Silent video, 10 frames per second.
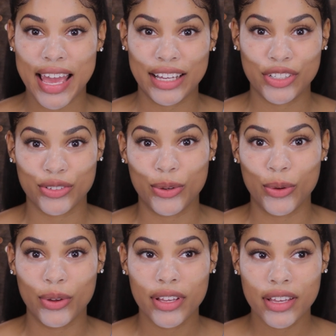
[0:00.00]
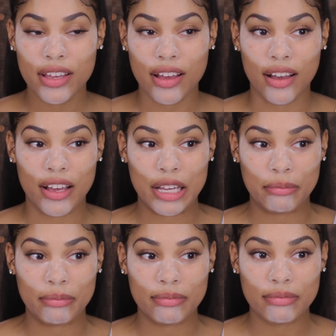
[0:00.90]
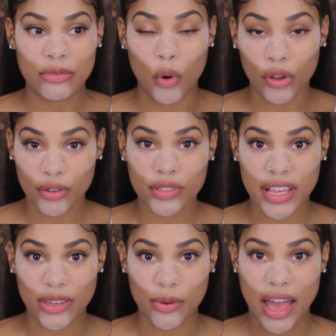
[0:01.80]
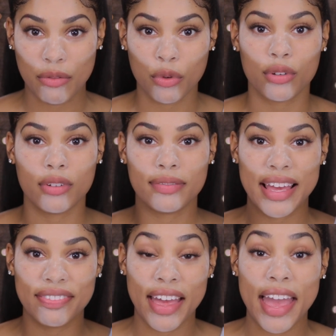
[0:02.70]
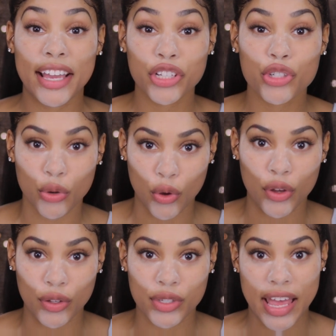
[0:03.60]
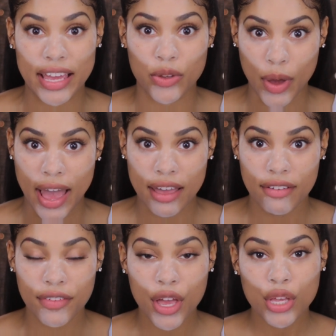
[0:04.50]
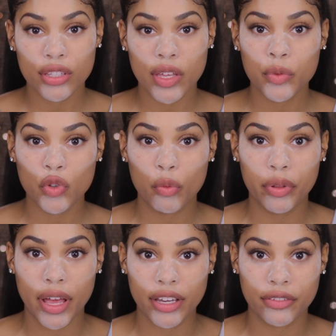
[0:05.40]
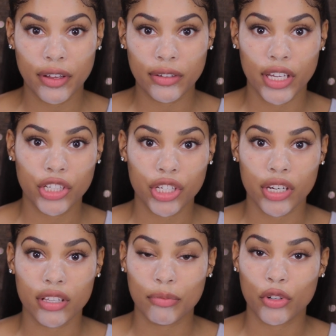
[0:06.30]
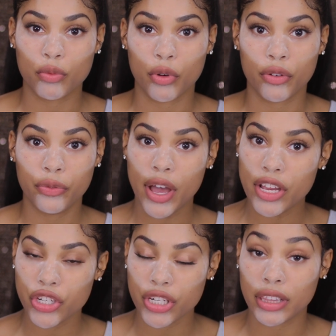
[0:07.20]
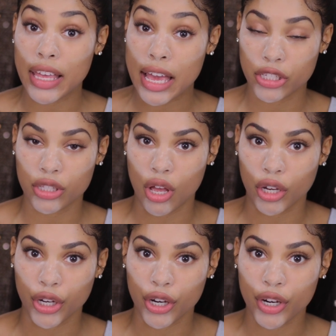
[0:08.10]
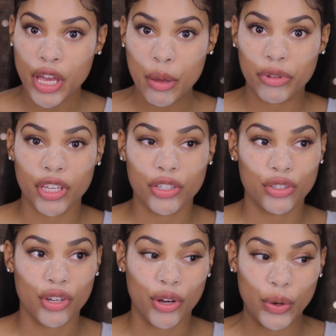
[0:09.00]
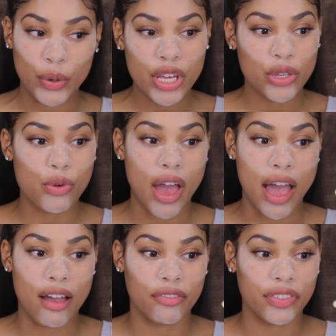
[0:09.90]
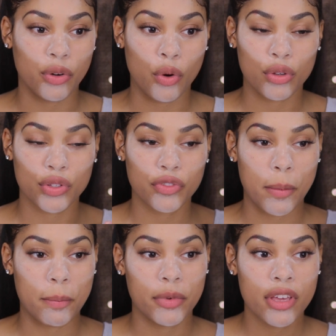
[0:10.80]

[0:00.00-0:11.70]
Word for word: natural um, oils that you have, well, the extra oils that you have so that when you apply your foundation it's much more fresh it lasts longer because you know you have the oils from